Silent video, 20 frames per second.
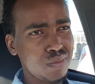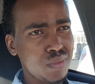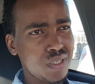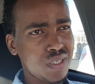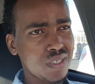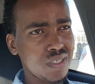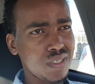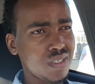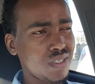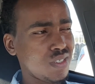
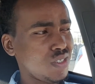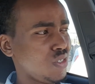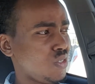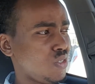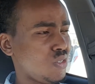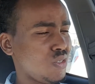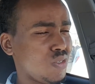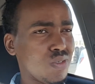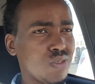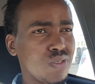because
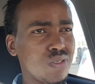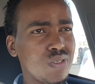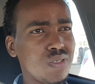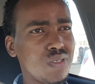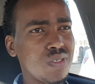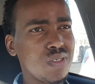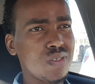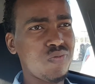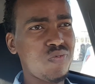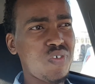
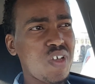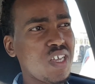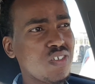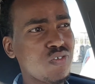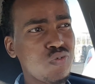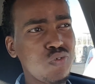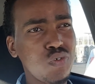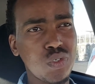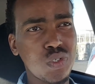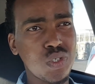
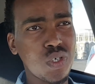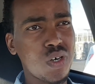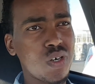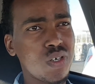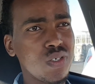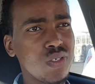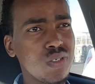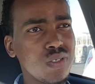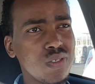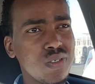fast foods
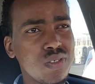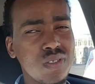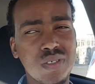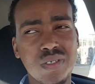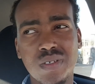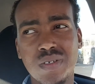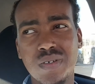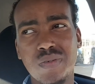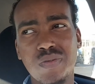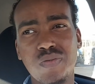are
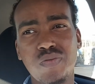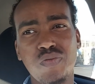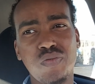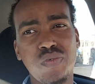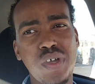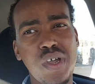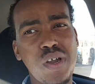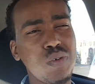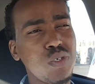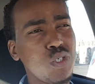
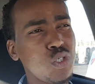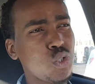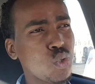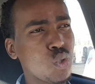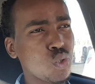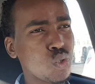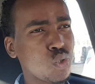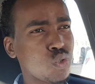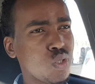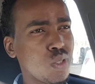very
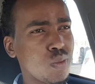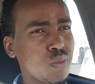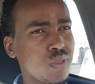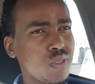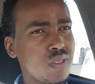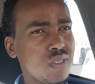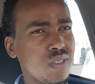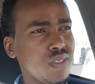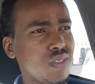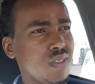short
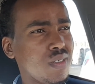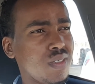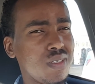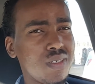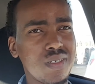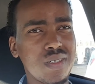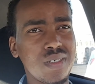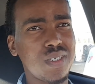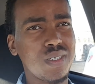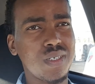trips.
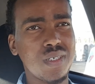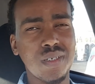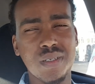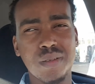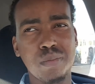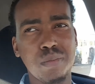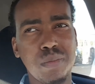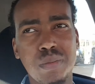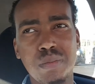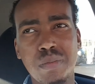
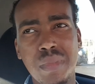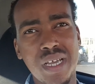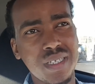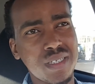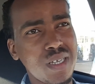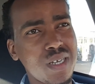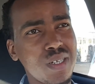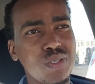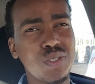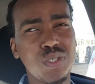
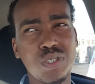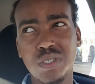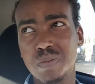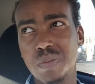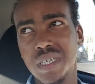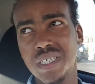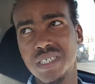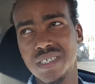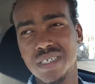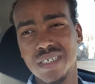McDonald's is
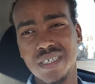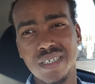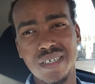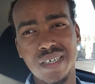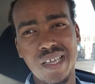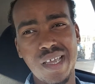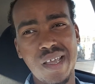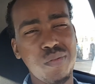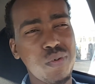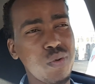
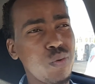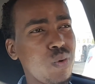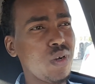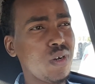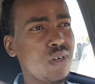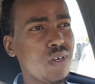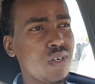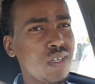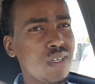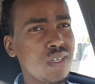basically
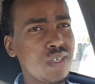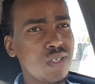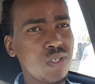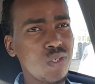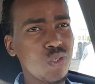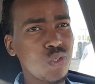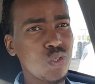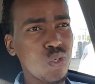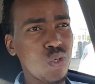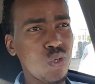everywhere,
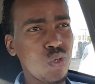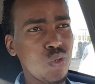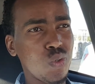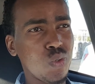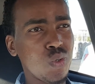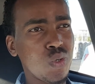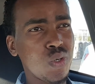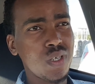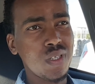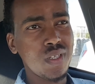
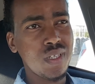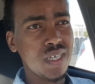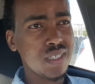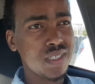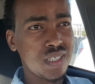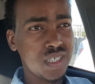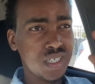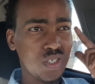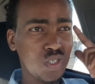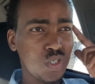so that
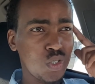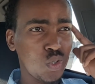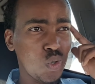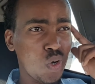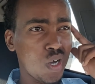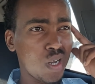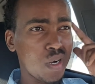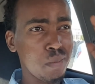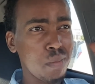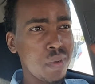tells you
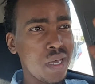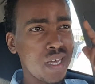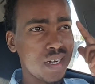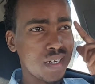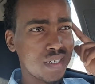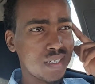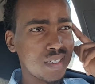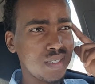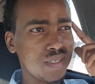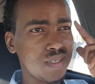
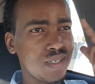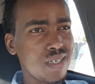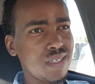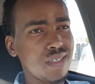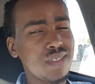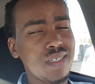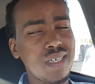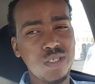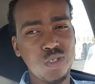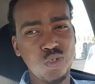automatically
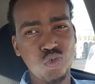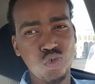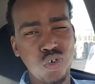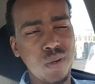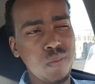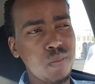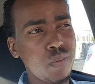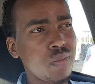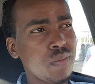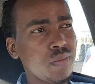that that
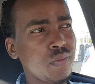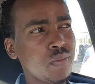trip